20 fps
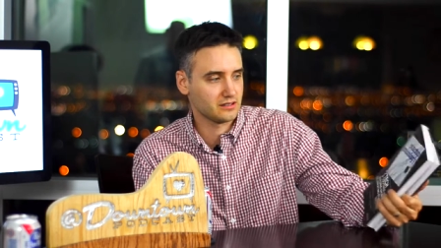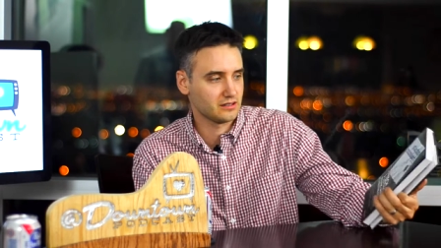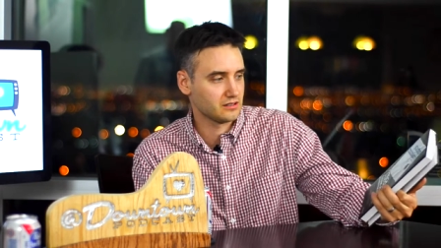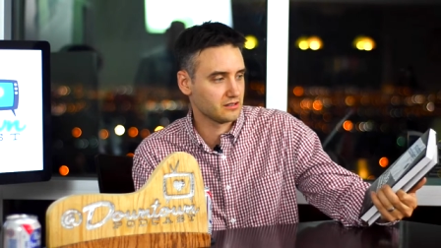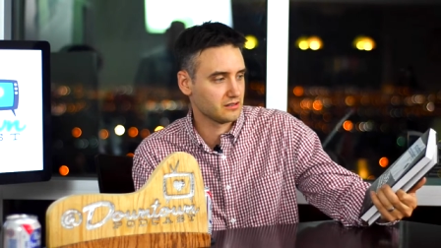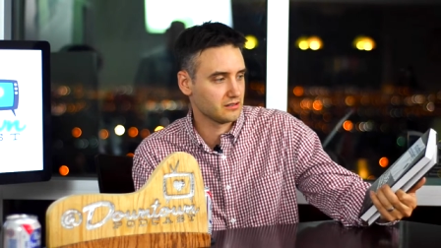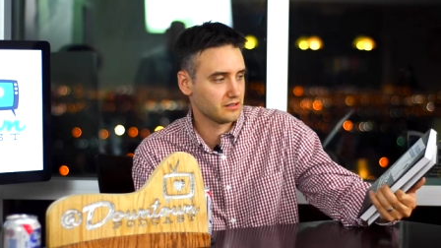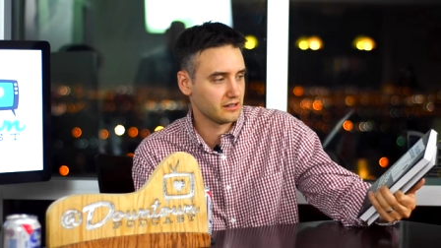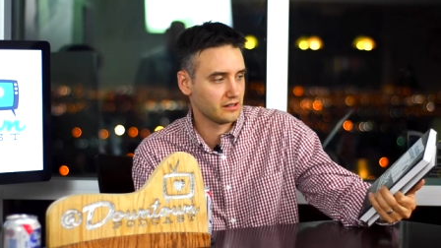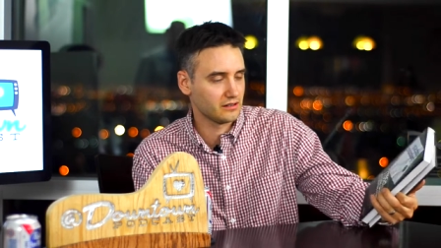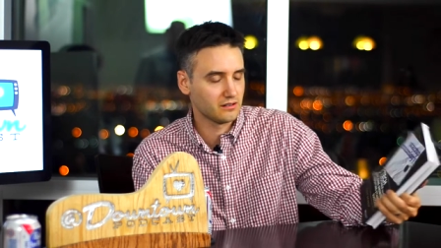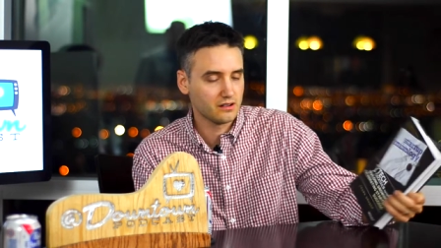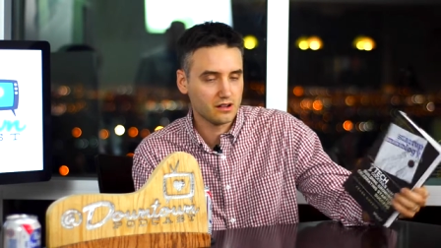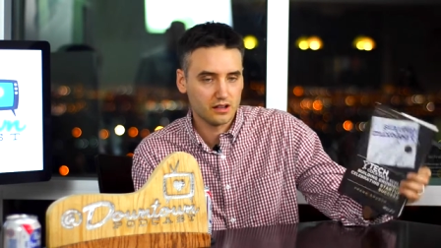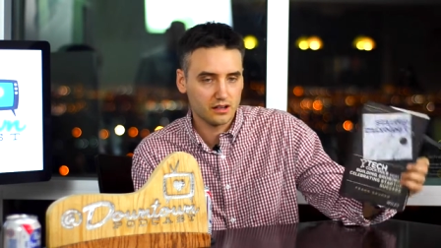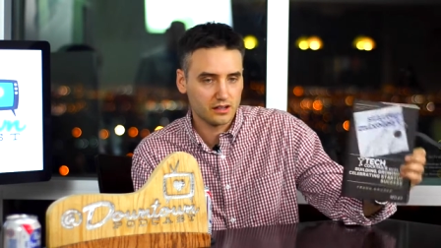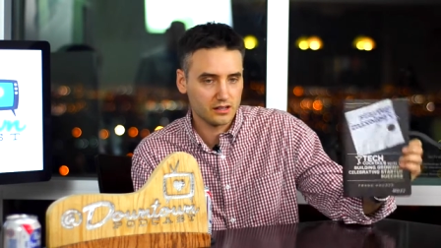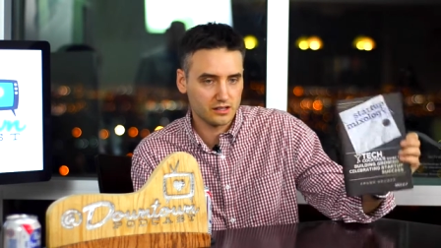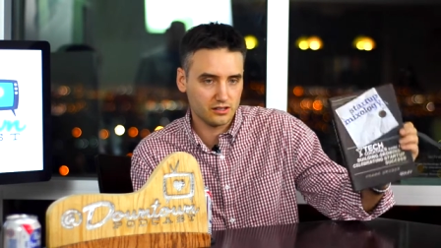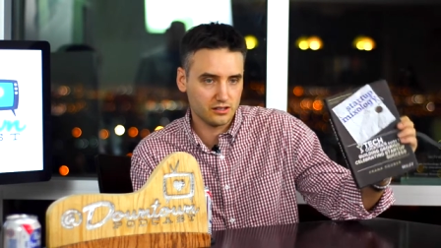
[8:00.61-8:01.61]
or you know
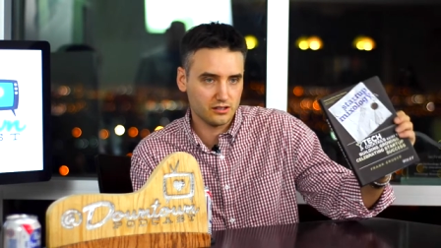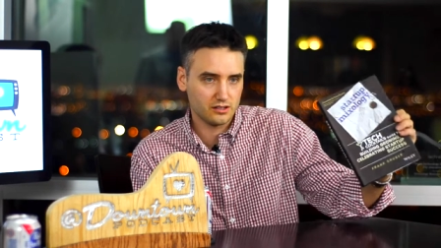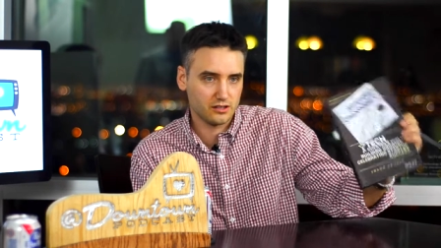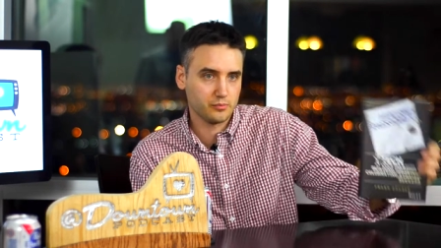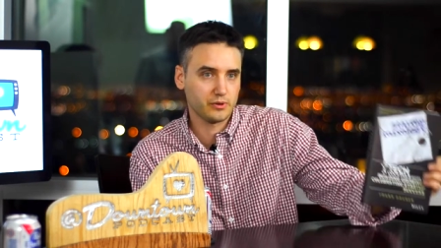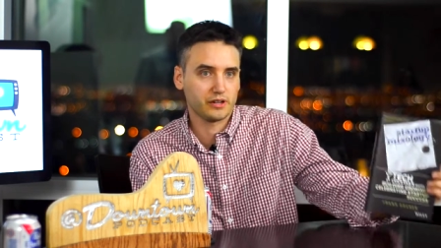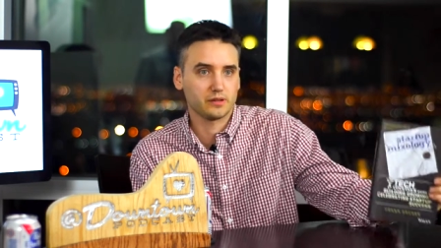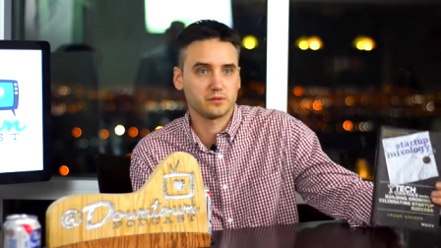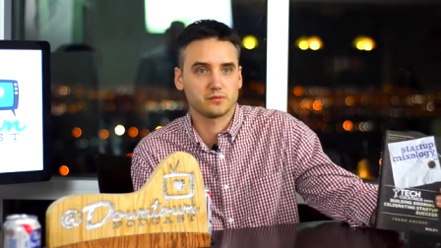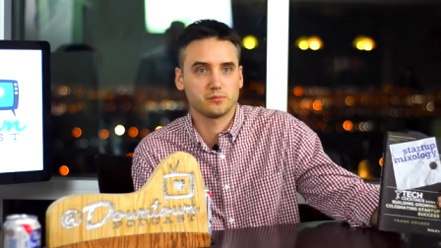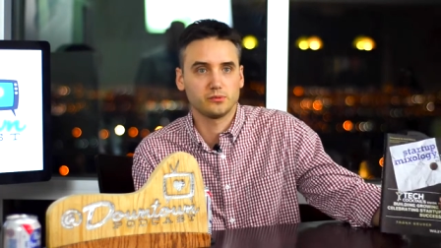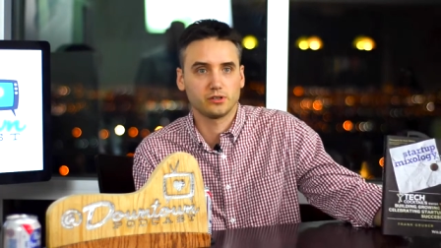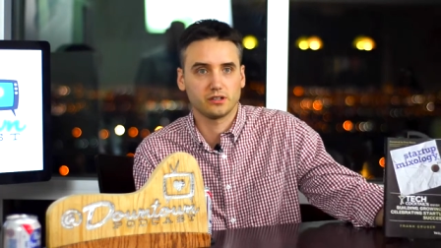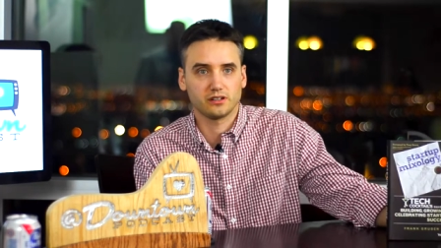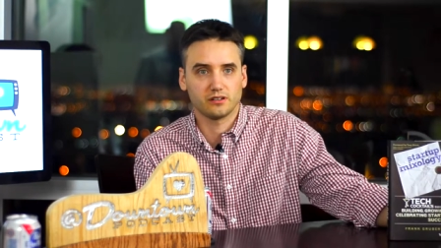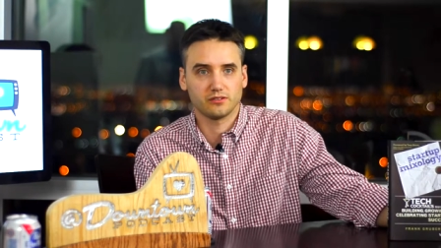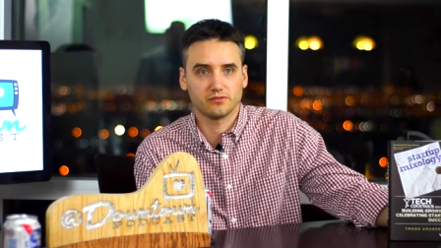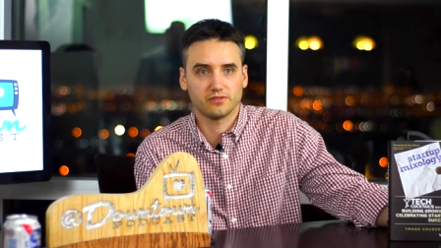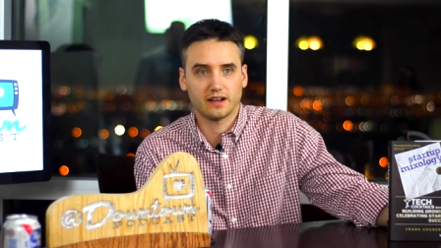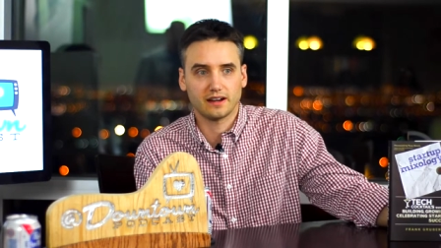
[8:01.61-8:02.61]
you can pick up this book
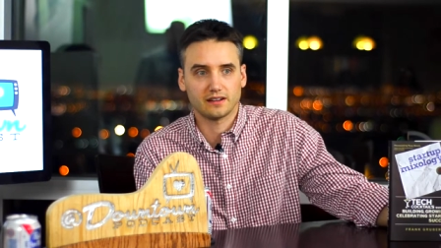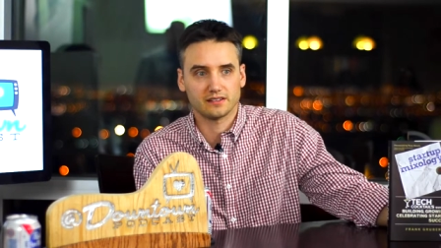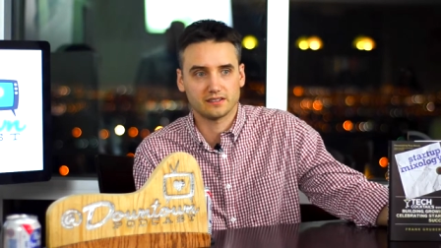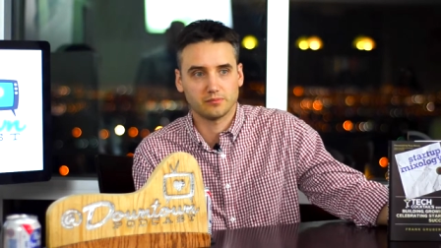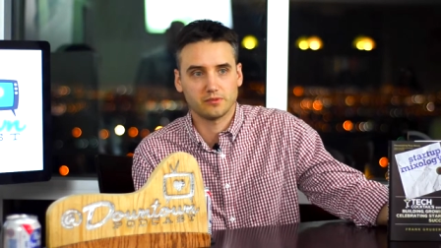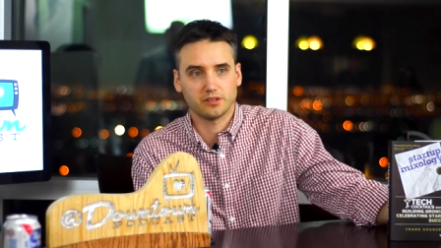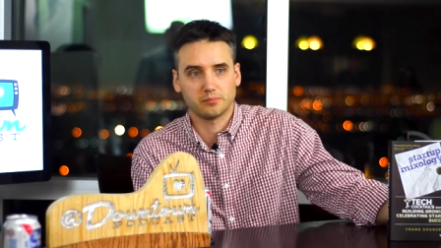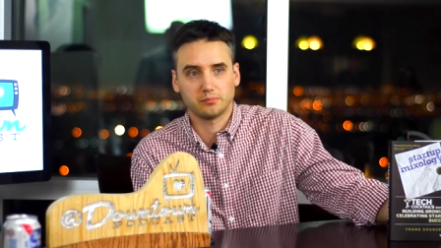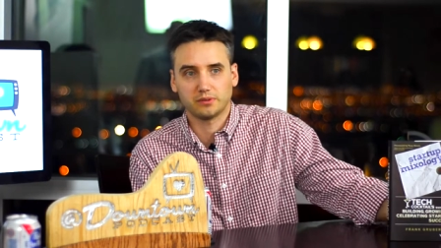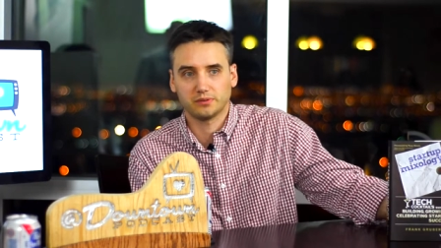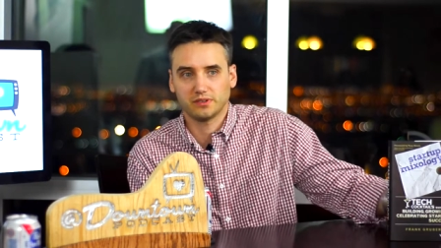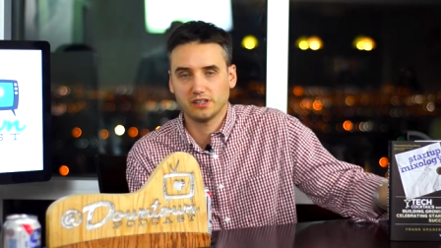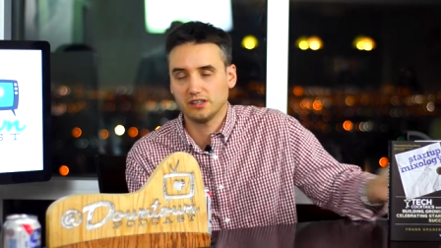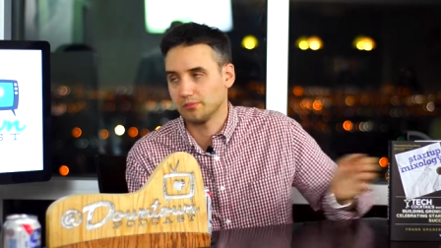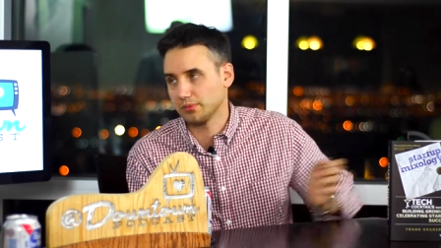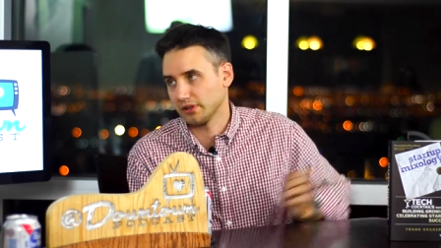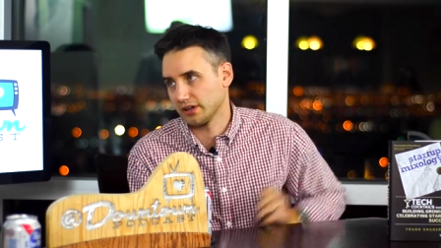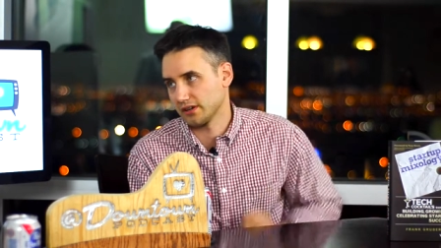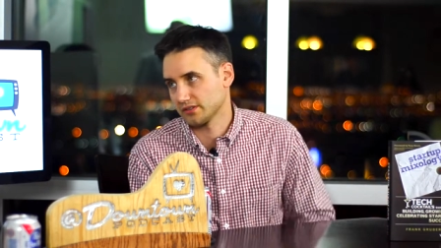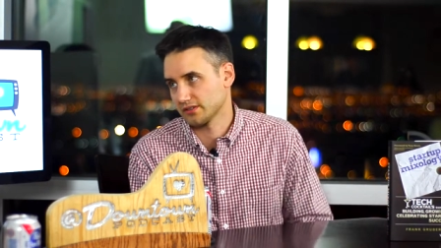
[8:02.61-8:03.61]
and you can find out some of the key
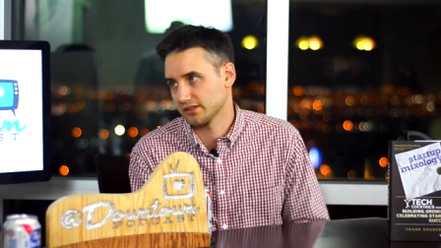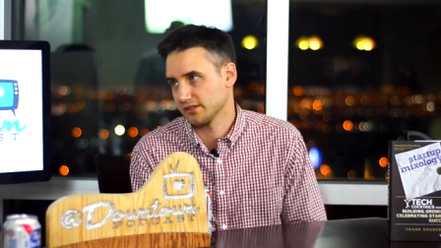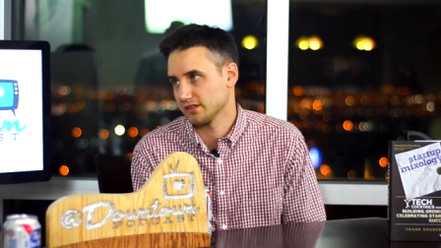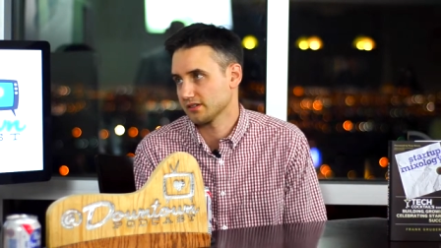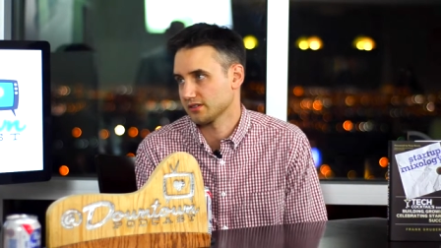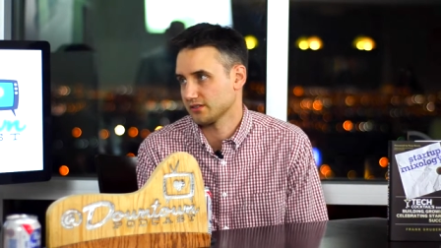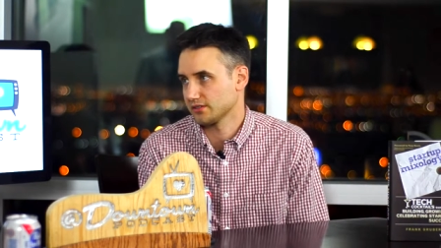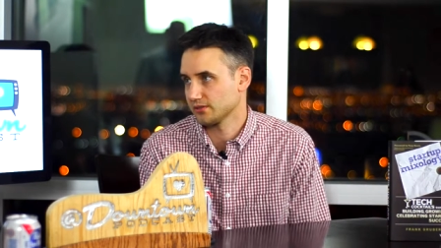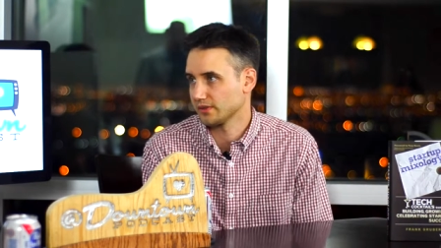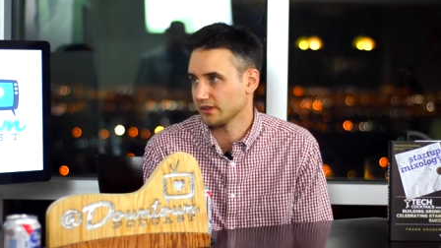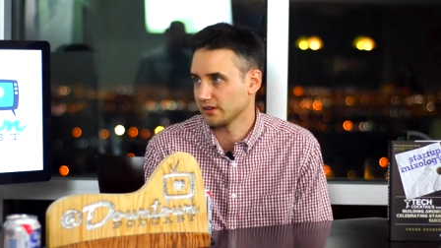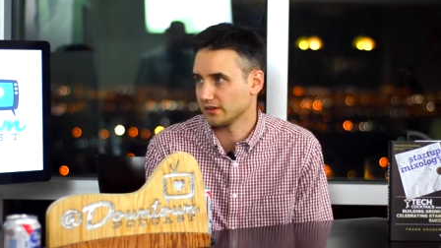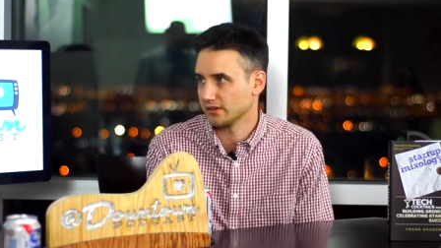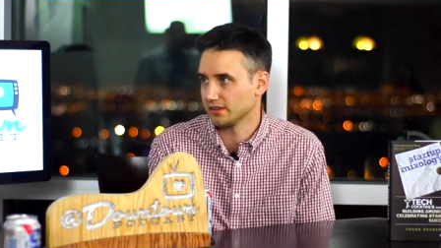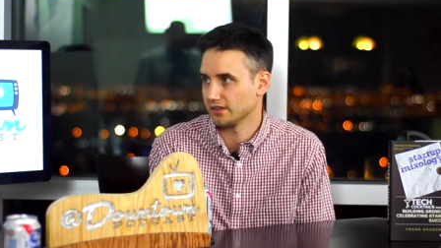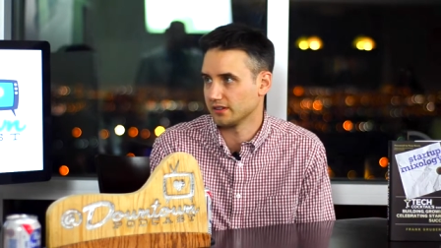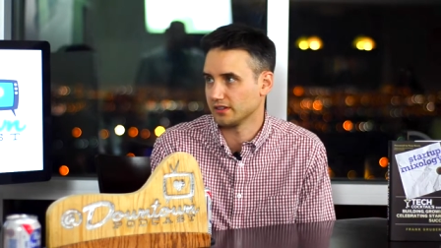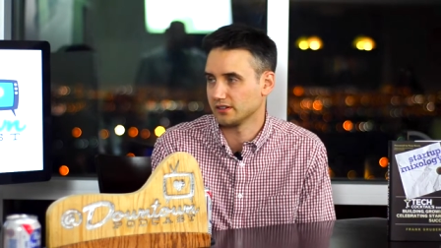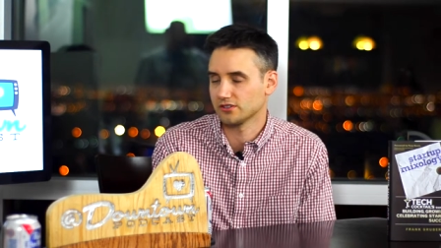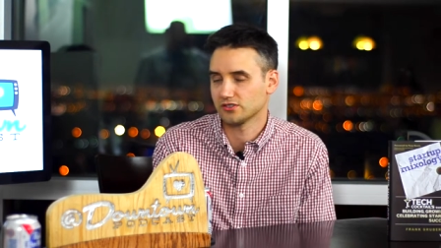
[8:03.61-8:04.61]
players in there too that are
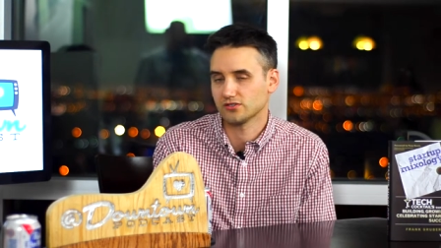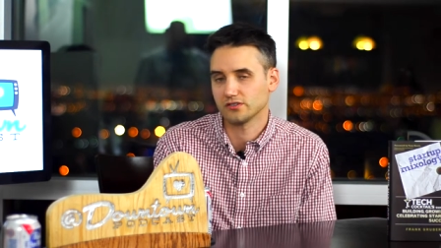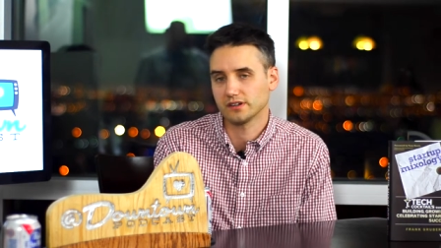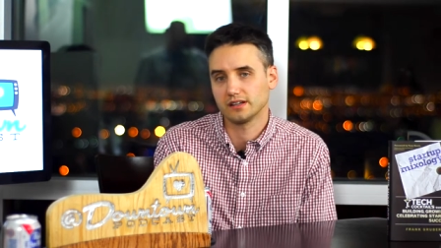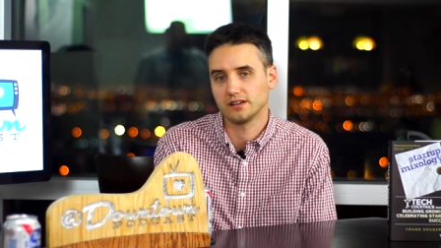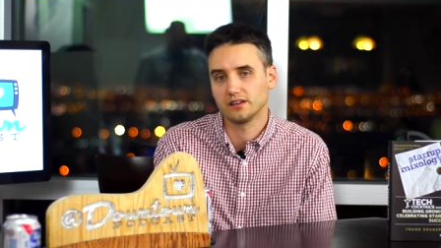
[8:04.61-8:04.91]
in the mm-hmm. industry.